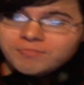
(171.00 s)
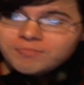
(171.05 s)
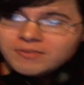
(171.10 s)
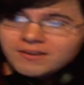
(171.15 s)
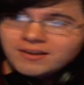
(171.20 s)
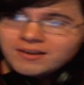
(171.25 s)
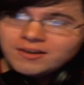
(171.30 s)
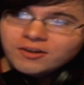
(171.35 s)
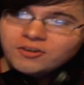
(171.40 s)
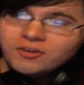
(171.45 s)

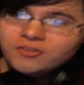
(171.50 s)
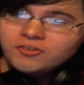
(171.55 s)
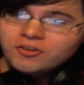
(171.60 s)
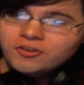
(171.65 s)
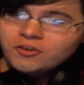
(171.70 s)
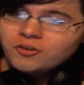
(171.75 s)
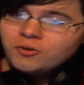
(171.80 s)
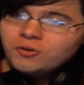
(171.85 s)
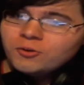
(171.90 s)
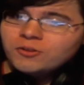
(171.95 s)
here's a
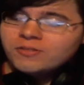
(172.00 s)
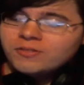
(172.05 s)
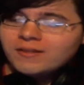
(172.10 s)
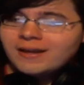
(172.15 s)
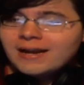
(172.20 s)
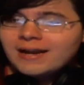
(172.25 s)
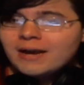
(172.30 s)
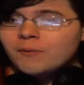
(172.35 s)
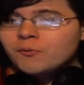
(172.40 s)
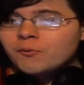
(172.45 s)
new thing
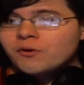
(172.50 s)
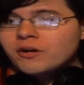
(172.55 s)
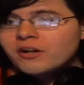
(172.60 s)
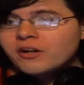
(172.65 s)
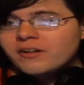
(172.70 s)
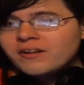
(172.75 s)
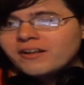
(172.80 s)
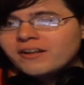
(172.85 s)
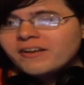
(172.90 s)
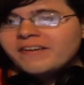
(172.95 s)
I want to
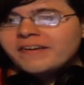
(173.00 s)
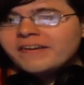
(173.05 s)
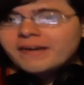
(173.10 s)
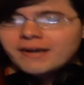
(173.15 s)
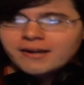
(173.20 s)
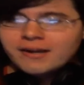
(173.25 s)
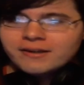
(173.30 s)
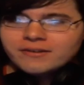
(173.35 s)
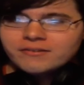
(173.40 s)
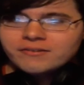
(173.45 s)
tell you
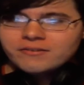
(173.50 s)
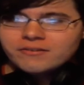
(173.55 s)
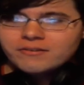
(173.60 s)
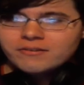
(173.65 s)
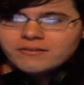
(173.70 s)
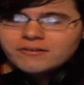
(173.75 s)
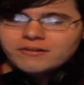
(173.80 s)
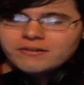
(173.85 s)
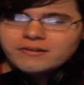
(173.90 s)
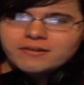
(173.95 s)
guys.
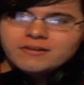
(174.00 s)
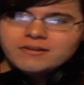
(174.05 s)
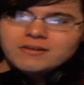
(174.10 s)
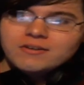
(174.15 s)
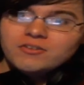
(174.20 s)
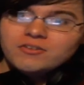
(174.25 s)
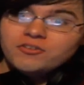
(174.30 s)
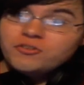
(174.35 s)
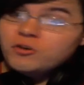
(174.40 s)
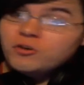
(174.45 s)

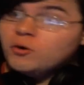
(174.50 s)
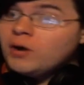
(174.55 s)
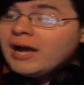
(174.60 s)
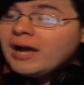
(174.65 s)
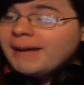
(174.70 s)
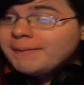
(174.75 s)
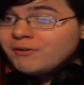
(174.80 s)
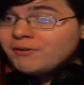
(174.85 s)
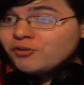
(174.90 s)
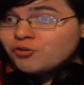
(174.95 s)
So,
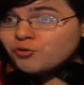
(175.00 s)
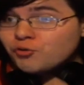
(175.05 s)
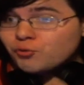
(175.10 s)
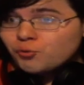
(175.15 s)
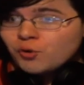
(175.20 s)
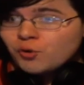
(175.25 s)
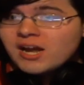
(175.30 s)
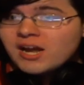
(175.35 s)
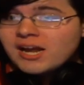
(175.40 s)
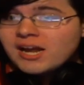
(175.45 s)
I've been
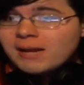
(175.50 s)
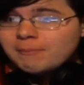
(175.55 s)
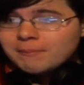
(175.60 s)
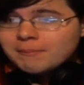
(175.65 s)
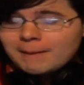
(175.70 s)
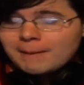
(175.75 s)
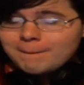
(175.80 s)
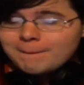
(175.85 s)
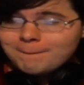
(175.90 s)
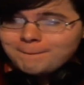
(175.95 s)
trying
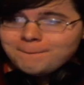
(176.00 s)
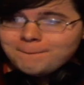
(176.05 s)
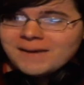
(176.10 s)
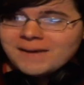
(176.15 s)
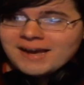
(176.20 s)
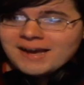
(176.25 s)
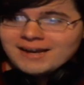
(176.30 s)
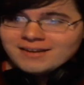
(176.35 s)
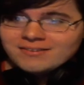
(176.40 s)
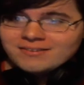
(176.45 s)
my
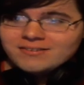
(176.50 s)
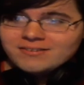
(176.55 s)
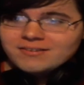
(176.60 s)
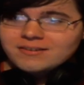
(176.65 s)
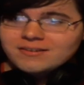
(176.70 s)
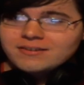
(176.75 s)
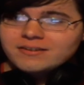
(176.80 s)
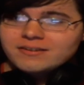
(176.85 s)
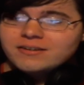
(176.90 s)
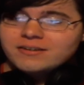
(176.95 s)
best
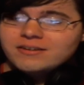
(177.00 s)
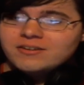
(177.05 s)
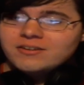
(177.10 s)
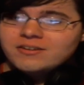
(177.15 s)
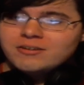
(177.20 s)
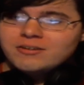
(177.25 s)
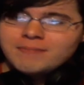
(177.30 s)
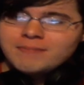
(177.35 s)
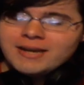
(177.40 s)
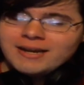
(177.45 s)

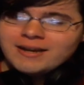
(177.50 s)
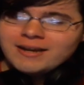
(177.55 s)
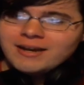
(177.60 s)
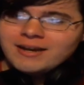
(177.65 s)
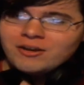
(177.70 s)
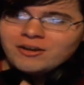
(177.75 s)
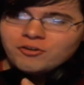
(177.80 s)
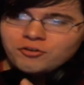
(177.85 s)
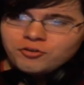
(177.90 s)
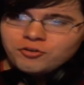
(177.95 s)
to make a
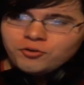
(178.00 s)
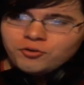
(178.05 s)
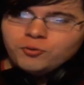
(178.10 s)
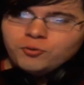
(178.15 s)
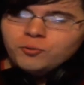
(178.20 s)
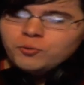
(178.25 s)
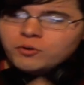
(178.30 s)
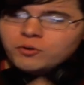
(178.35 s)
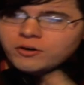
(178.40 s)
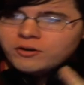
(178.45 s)

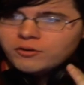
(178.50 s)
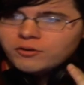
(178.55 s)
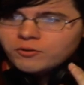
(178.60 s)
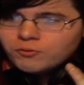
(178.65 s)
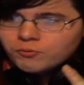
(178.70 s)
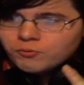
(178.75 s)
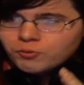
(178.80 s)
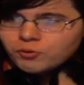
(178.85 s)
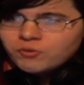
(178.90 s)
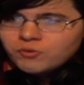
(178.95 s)
new
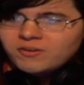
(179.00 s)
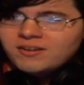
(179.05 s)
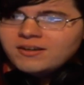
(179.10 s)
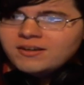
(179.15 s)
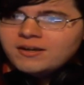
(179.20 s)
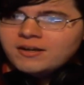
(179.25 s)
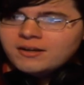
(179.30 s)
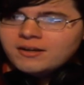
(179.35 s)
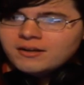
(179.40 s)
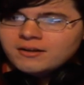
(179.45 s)

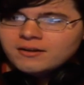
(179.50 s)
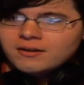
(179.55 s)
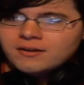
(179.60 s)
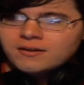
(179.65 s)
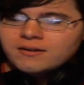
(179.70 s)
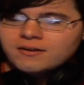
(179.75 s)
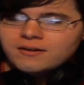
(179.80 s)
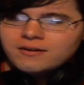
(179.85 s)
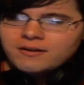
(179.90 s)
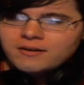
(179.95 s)
routine
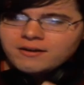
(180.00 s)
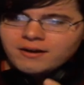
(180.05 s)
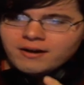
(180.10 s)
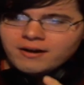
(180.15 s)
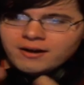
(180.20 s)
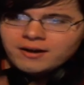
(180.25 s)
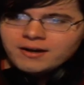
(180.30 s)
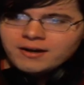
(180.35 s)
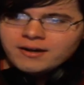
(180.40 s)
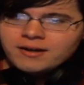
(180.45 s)

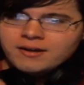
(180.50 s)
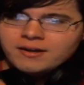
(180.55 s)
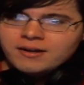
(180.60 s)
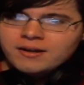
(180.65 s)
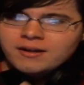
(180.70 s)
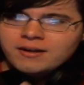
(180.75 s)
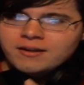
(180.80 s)
on